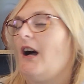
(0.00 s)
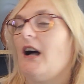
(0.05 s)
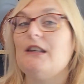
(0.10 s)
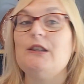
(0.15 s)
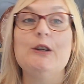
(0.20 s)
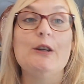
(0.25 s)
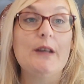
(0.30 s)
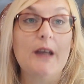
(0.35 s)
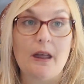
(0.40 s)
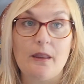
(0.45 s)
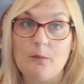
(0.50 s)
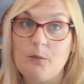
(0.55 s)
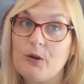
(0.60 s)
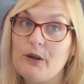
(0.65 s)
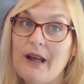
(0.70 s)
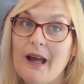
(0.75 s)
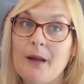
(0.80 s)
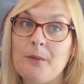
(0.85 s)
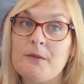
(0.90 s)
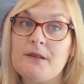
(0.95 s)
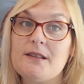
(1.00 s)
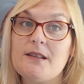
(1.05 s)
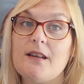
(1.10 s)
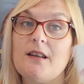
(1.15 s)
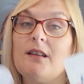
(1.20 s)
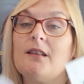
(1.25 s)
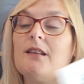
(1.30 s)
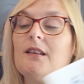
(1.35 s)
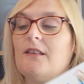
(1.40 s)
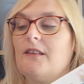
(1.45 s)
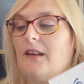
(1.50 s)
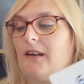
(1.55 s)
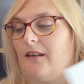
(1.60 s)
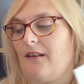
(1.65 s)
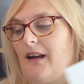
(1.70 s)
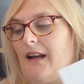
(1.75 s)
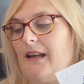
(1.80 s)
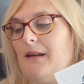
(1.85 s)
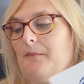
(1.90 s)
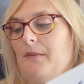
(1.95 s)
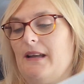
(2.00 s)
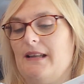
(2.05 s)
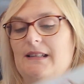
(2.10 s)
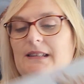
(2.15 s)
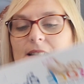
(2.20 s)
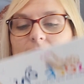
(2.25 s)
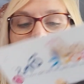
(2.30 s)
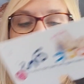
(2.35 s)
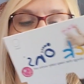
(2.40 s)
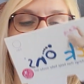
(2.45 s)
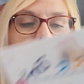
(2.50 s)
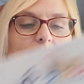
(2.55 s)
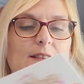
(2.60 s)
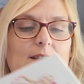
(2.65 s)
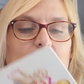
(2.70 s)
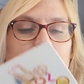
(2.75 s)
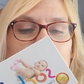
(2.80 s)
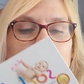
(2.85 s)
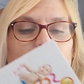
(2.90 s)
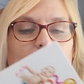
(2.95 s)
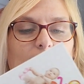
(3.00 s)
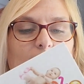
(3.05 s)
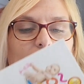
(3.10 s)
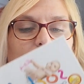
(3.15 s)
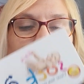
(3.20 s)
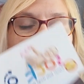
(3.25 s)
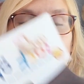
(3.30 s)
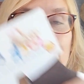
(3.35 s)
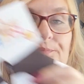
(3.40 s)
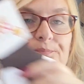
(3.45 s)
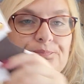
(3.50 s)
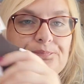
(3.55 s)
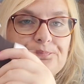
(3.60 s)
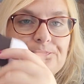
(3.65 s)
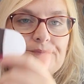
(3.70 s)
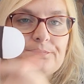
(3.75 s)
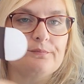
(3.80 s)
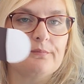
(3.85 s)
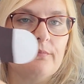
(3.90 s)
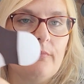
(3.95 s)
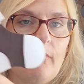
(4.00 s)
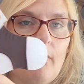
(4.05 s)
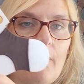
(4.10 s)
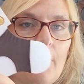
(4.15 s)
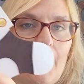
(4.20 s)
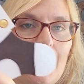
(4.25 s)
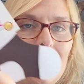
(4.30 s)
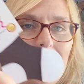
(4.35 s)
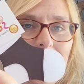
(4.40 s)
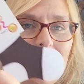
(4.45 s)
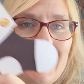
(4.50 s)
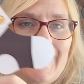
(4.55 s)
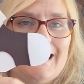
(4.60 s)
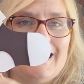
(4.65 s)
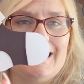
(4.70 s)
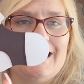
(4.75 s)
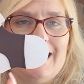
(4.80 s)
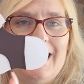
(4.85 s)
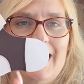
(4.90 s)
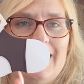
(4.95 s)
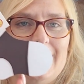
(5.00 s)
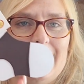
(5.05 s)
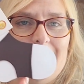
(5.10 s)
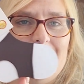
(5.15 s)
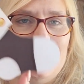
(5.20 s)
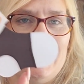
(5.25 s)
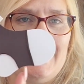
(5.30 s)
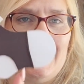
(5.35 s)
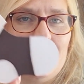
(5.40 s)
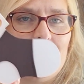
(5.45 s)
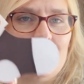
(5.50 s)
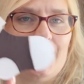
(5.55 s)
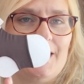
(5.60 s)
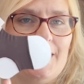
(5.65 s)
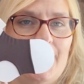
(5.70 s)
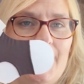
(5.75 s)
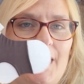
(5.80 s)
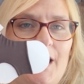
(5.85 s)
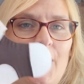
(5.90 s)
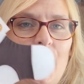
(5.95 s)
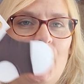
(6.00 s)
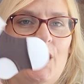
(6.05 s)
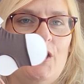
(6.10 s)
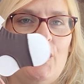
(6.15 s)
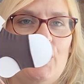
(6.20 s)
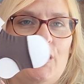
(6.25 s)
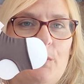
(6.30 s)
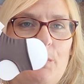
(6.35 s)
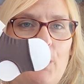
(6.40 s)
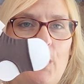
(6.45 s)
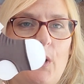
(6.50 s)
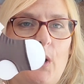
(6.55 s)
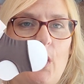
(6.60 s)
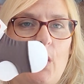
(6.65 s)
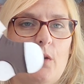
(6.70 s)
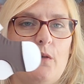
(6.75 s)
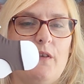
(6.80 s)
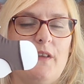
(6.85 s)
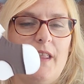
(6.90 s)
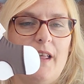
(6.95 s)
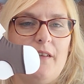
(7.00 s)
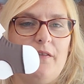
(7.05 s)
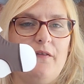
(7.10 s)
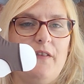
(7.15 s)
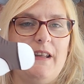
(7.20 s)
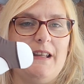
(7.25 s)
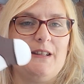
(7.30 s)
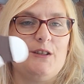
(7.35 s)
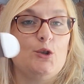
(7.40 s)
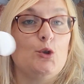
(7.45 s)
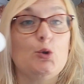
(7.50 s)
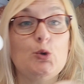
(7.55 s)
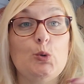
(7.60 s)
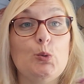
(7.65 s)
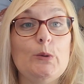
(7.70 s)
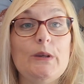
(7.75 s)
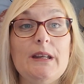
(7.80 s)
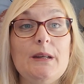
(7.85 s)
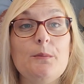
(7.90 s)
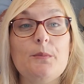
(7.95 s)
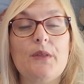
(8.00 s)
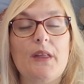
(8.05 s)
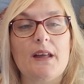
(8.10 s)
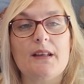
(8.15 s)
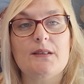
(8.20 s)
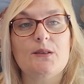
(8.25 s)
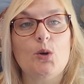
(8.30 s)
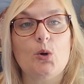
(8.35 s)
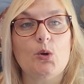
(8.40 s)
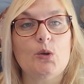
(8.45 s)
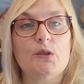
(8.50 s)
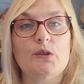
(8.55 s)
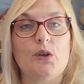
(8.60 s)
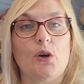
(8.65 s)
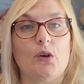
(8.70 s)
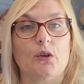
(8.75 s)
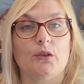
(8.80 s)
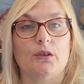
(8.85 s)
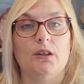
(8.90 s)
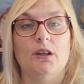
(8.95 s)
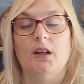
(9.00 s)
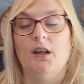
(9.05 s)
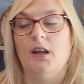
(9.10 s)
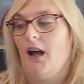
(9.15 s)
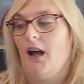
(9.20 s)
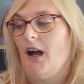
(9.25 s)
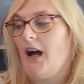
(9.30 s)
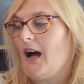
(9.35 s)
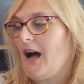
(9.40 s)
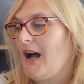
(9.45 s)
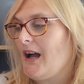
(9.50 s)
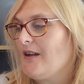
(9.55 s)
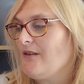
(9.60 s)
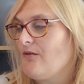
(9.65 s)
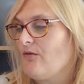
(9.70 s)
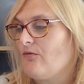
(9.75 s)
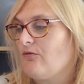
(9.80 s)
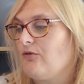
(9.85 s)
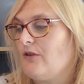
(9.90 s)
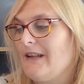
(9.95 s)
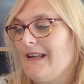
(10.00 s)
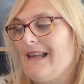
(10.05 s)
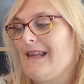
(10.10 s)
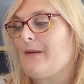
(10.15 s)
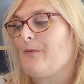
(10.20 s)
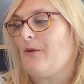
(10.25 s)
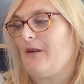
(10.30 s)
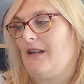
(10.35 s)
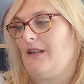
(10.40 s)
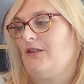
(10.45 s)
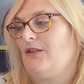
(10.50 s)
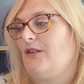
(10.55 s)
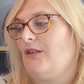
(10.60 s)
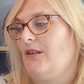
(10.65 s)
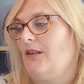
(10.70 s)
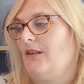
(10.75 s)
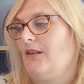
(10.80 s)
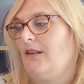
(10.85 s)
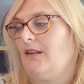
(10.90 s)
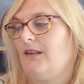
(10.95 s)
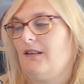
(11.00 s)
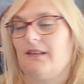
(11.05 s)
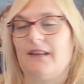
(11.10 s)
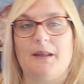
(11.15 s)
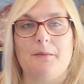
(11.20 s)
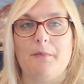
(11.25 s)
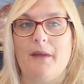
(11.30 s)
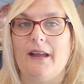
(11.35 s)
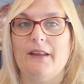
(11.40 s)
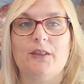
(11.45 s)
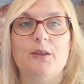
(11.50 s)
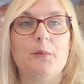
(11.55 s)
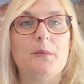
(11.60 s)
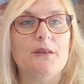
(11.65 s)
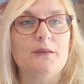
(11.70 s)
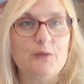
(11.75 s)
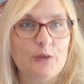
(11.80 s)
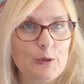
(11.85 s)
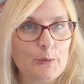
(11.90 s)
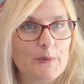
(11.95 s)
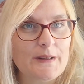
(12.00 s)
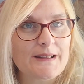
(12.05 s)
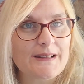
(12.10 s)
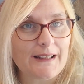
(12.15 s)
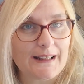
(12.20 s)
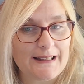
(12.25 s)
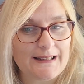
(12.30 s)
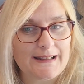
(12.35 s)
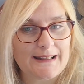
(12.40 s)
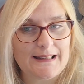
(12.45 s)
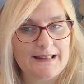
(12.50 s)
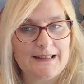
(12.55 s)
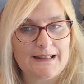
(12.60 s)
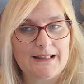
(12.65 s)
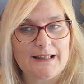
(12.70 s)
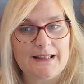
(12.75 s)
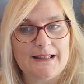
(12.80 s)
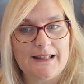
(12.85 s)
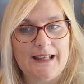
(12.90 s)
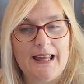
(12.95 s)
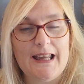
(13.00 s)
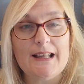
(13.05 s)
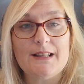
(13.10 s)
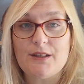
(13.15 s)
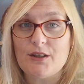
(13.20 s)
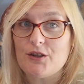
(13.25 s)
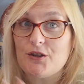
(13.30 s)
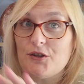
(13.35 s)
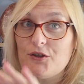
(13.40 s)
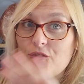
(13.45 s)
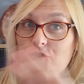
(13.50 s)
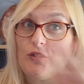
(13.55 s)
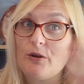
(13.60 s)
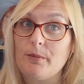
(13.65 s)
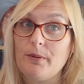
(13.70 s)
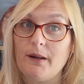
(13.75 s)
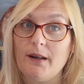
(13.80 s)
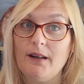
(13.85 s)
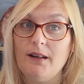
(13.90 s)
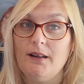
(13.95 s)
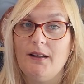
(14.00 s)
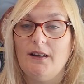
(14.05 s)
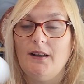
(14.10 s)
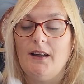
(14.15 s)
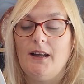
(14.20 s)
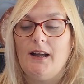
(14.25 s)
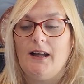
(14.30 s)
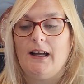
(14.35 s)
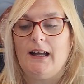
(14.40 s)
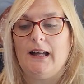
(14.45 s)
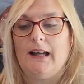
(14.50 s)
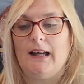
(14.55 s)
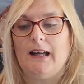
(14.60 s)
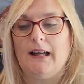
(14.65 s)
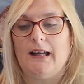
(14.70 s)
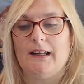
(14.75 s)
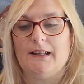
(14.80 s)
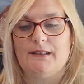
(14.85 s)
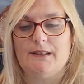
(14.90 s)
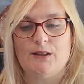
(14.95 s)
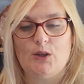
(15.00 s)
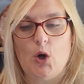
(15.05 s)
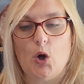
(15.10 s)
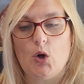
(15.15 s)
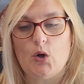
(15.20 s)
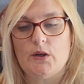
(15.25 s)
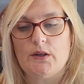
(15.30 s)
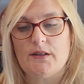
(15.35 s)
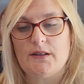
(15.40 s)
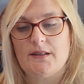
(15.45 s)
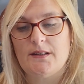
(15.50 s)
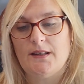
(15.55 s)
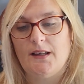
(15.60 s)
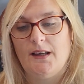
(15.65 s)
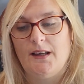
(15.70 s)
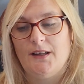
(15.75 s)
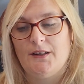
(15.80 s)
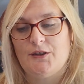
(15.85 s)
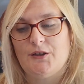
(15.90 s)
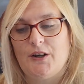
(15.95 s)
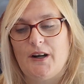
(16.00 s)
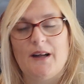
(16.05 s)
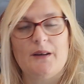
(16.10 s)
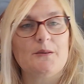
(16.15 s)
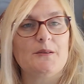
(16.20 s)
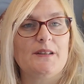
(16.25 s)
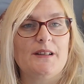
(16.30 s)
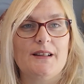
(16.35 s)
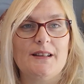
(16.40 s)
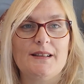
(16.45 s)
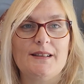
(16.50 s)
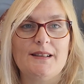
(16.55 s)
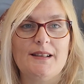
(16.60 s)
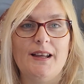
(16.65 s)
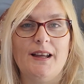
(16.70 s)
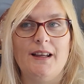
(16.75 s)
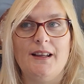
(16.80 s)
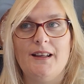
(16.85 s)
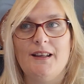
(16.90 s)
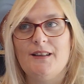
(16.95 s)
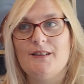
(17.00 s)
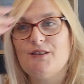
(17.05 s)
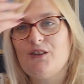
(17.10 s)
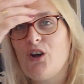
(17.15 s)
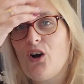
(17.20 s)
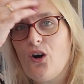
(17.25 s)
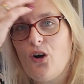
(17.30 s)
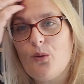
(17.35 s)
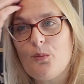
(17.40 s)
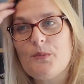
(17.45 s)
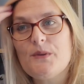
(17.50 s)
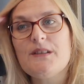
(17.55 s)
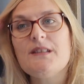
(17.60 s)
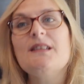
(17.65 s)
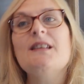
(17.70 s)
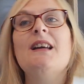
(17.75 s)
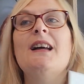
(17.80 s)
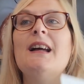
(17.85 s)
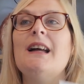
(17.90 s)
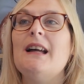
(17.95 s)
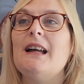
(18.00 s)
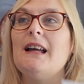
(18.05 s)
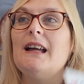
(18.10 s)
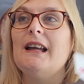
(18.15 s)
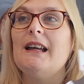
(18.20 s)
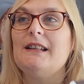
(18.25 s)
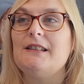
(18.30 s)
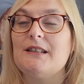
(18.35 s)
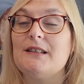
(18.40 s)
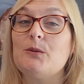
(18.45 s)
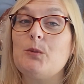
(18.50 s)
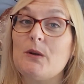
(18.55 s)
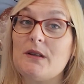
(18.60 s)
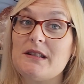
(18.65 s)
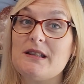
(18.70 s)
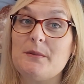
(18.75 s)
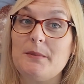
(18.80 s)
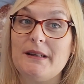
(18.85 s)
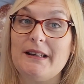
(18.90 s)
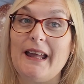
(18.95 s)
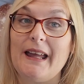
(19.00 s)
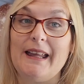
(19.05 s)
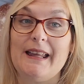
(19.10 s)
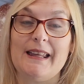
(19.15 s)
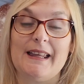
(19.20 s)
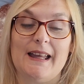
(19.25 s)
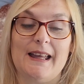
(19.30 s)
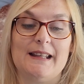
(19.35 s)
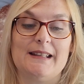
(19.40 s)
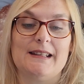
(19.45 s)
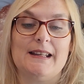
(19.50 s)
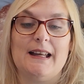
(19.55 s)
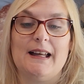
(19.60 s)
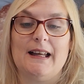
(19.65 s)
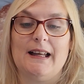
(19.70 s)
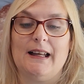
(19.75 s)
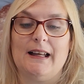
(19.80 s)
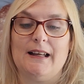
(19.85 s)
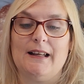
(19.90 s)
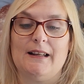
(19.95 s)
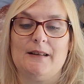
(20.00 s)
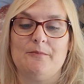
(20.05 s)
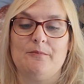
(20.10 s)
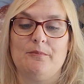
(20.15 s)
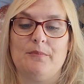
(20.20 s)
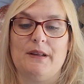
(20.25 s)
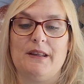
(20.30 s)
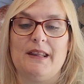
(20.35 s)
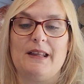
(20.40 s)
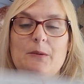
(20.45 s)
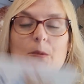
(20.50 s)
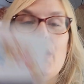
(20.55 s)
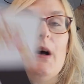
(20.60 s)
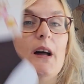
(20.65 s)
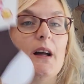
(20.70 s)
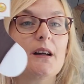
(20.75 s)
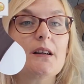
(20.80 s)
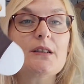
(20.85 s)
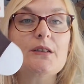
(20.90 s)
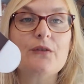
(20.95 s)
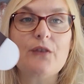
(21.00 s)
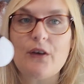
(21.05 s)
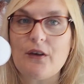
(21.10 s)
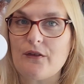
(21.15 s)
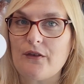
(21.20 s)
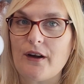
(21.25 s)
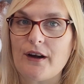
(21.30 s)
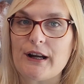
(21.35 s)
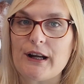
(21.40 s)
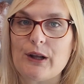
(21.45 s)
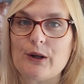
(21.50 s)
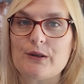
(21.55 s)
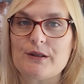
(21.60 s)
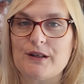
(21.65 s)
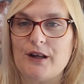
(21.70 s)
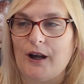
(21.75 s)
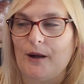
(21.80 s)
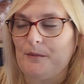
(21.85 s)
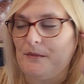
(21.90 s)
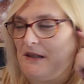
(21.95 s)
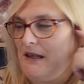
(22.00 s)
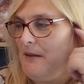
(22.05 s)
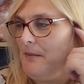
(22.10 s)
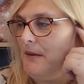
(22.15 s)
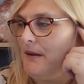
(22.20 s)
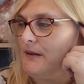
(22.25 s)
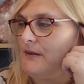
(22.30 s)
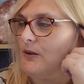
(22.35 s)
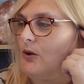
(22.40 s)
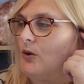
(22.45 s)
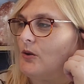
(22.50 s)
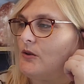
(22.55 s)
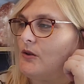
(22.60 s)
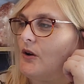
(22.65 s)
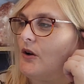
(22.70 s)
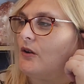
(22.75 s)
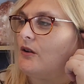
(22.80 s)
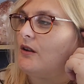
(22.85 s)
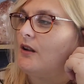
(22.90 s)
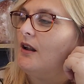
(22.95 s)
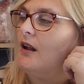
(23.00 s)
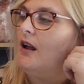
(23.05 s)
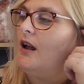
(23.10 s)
You can get them on Amazon. They're great. Basically, they're just like elasticated things that you put over their feet to keep their socks on. I really wish they made them in Ruben sizes, because he is a stripper. Socks, trousers, tops. He just wants to be naked. But they worked for a very long time, keeping socks on.